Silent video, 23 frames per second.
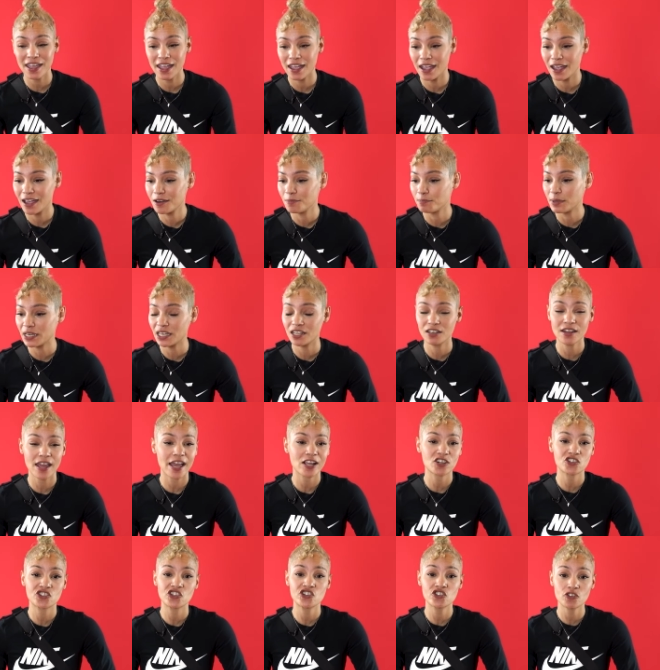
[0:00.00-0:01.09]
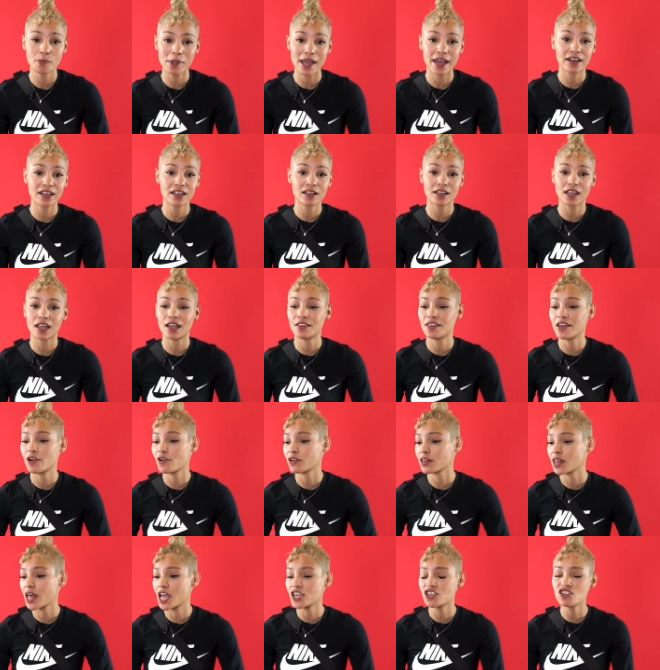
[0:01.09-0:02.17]
and being extra dramatic. And they
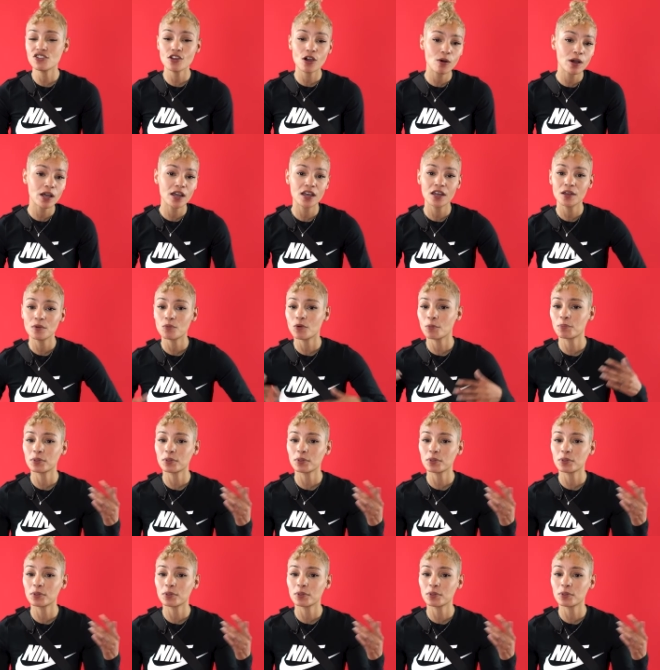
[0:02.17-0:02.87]
were like, you know what?